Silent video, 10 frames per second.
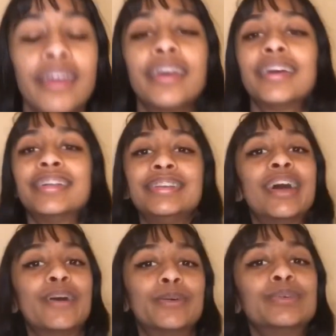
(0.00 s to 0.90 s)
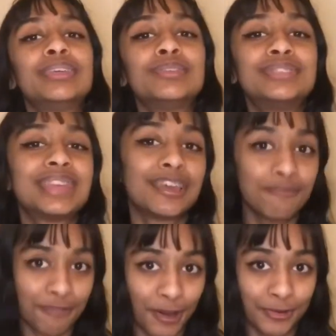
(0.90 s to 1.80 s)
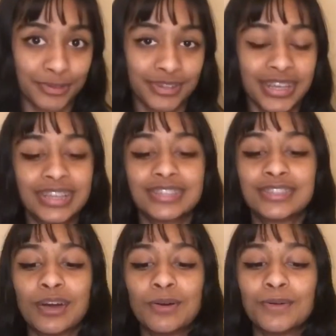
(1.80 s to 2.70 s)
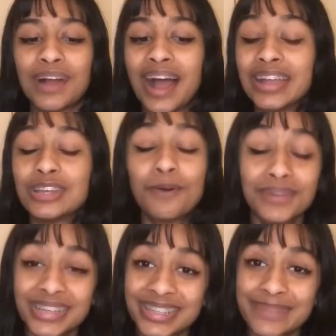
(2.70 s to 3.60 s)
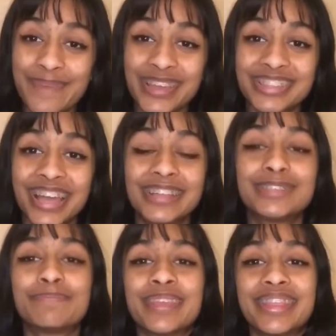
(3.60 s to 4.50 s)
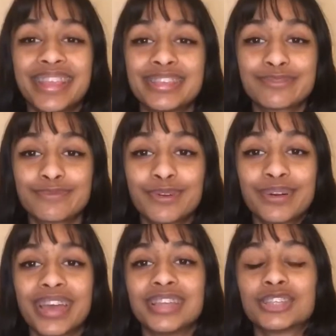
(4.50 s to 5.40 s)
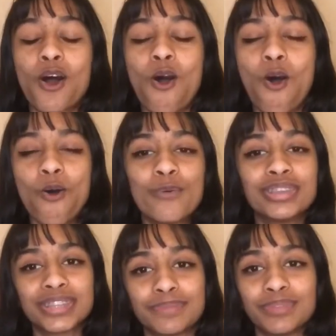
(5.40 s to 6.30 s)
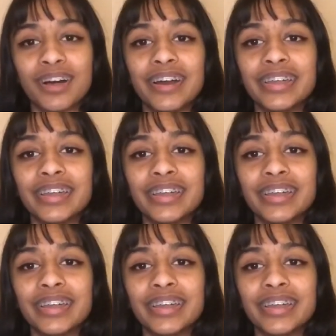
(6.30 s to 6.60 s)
No, you'd say phone. So I know it doesn't make sense, but this rule is always applied,